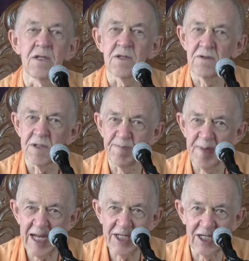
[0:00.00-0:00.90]
So it's
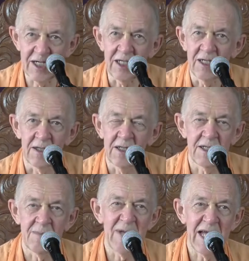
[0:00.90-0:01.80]
better
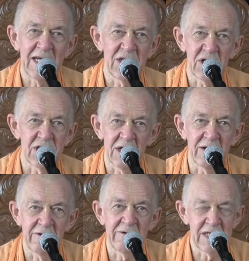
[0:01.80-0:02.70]
that the marriages are
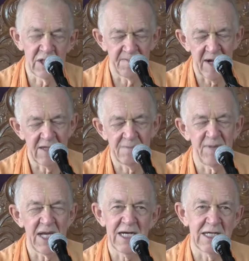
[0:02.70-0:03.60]
arranged by the
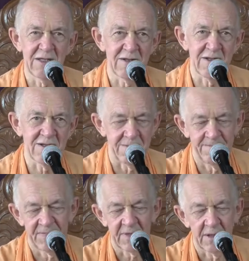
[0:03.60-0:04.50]
parents.
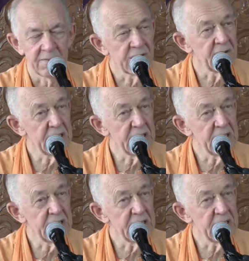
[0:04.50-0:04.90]
So